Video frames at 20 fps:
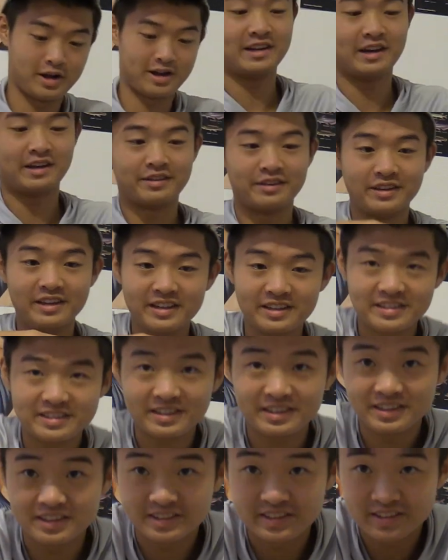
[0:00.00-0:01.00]
Now this
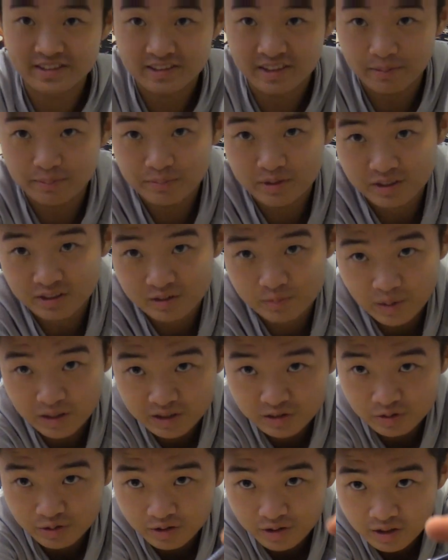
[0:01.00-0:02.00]
is something
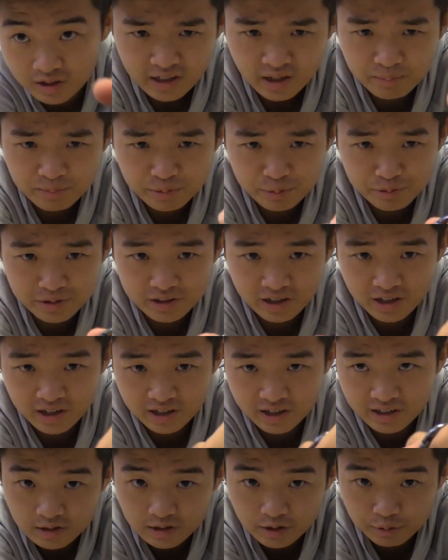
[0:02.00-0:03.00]
special. Comes with
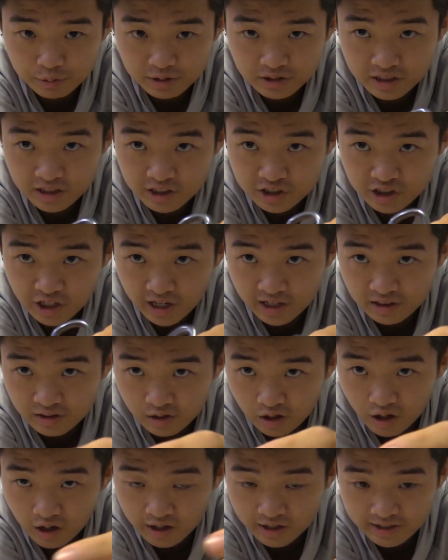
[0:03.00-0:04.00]
a little keychain
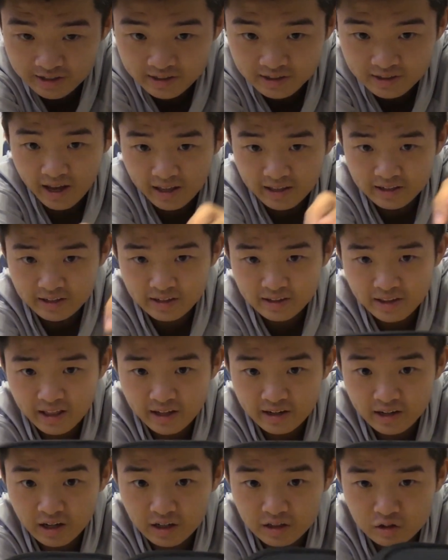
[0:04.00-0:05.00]
lock and
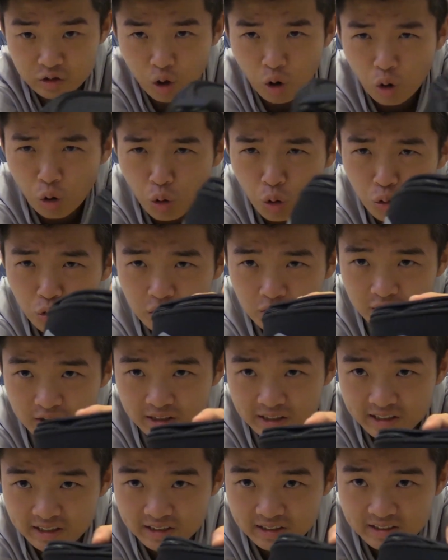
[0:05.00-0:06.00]
then a totally